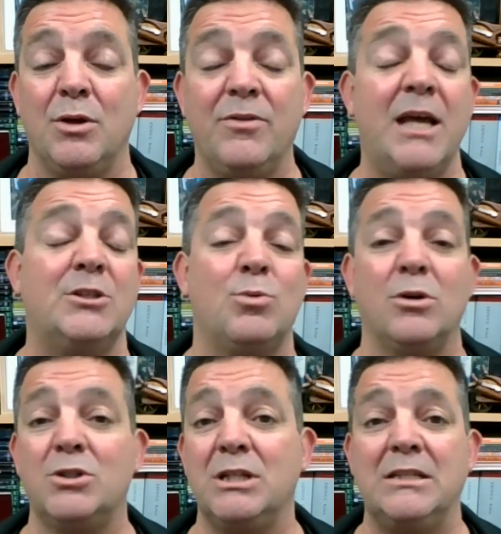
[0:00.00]
And that's
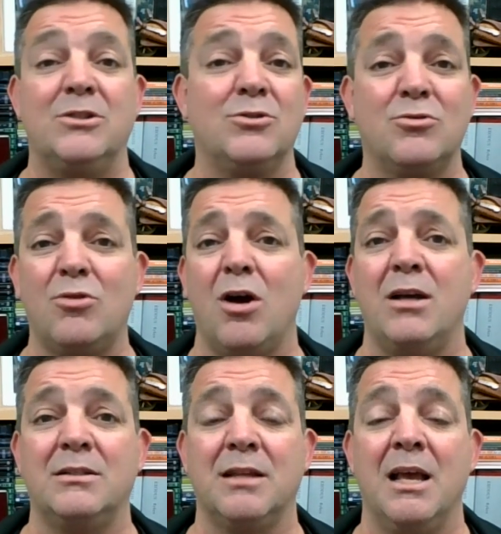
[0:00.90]
what Jesus
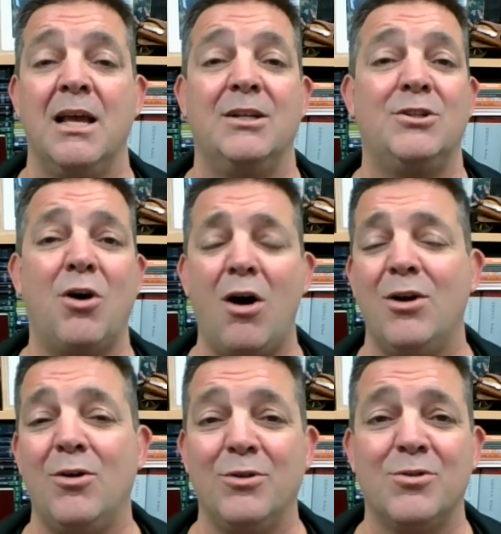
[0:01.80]
Christ died
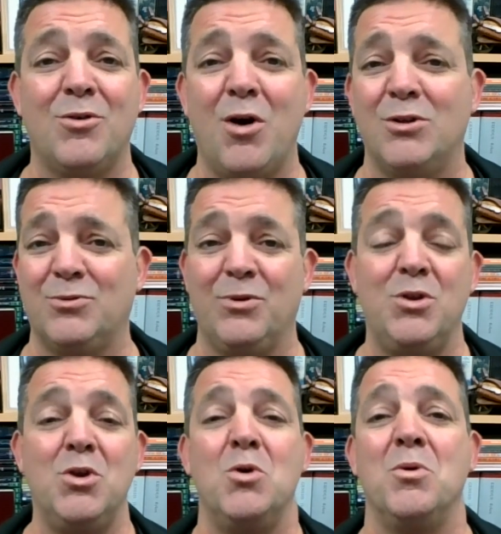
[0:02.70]
on the cross for,
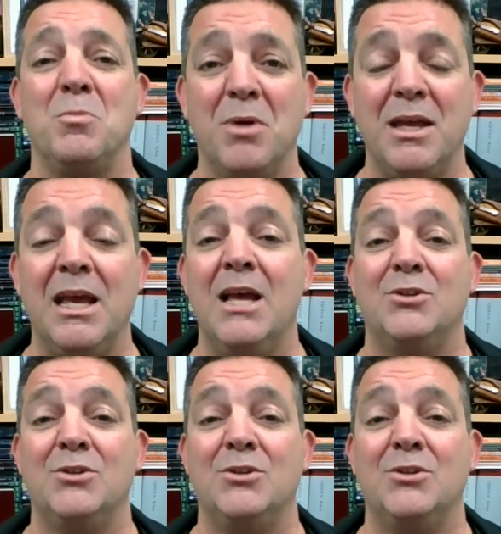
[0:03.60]
you and me,